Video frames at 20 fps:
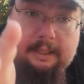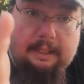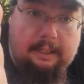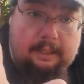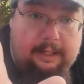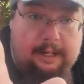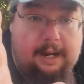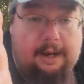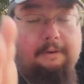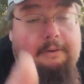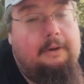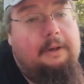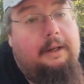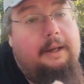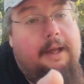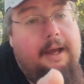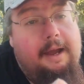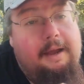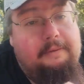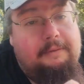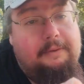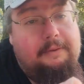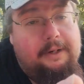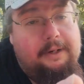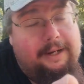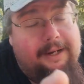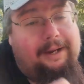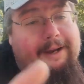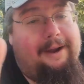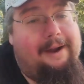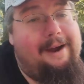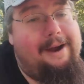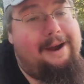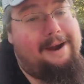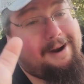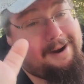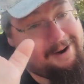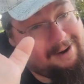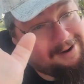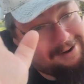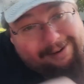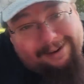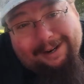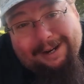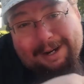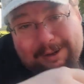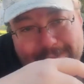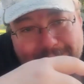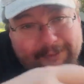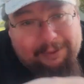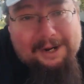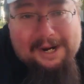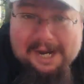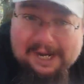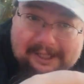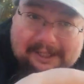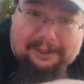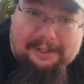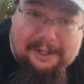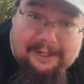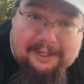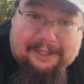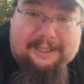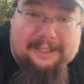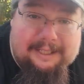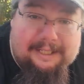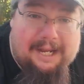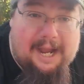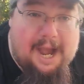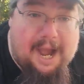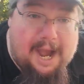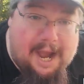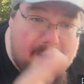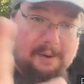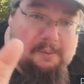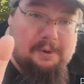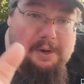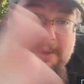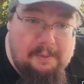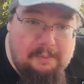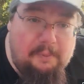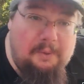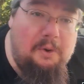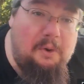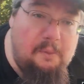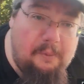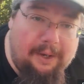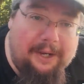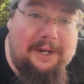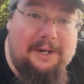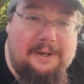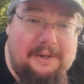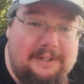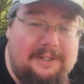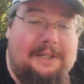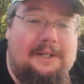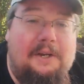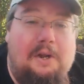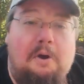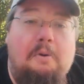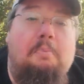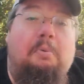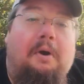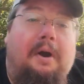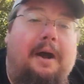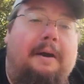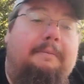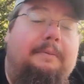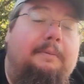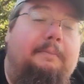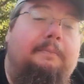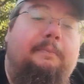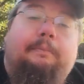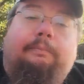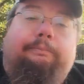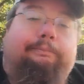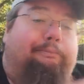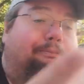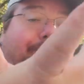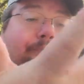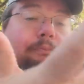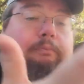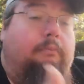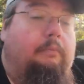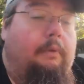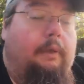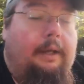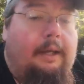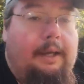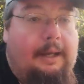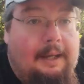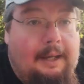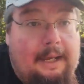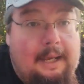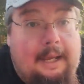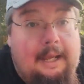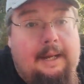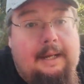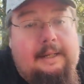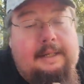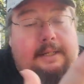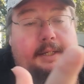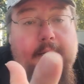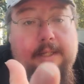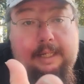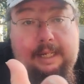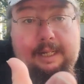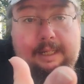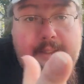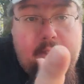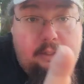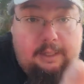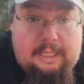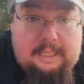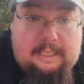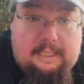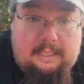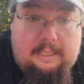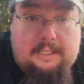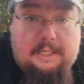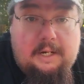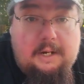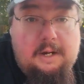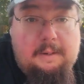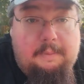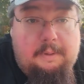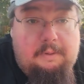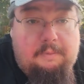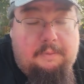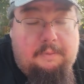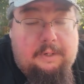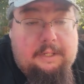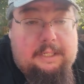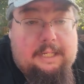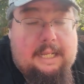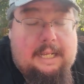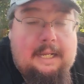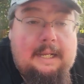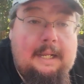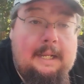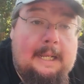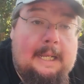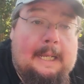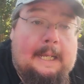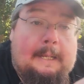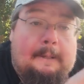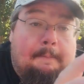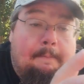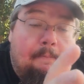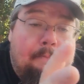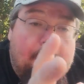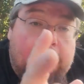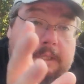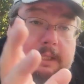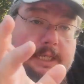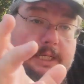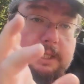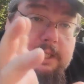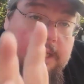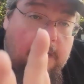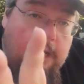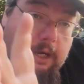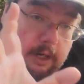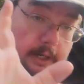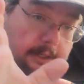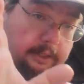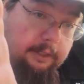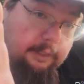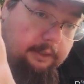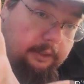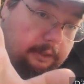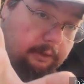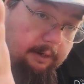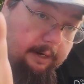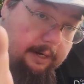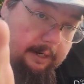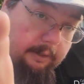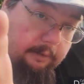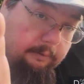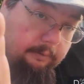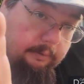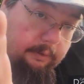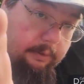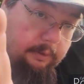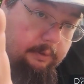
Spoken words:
and not real life, they're like, all right, Frank, you're a good guy. We will wait on you, no problem. So then you get to the tournament for today. This underground,